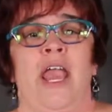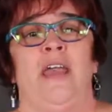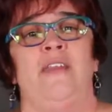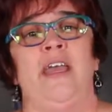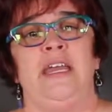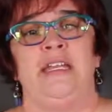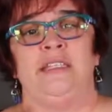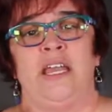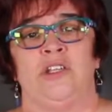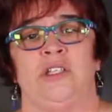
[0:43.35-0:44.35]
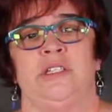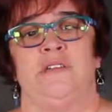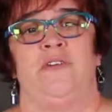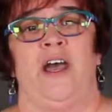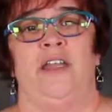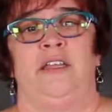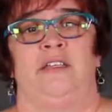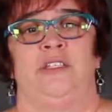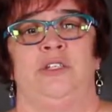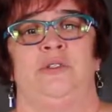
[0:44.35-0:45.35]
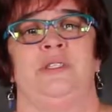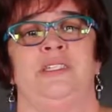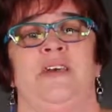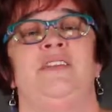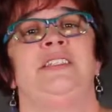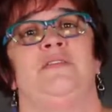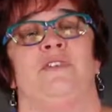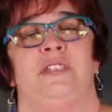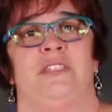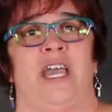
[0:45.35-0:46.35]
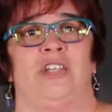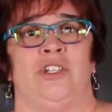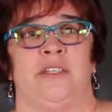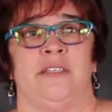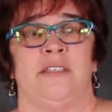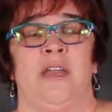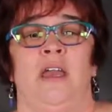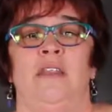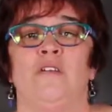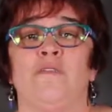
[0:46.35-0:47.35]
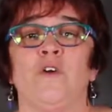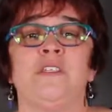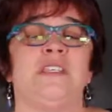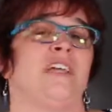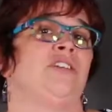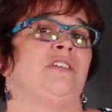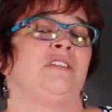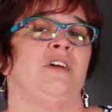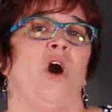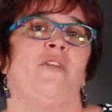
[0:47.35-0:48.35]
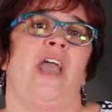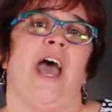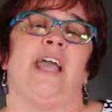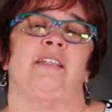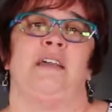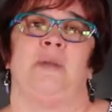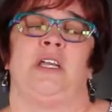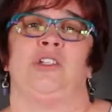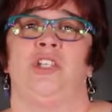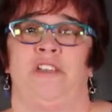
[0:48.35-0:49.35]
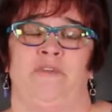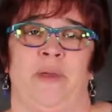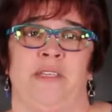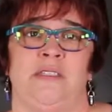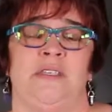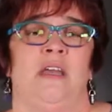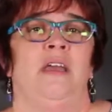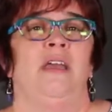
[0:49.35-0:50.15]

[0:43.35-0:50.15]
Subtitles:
And that is actually divided into 7 different sections. The first section is called the academic achievements.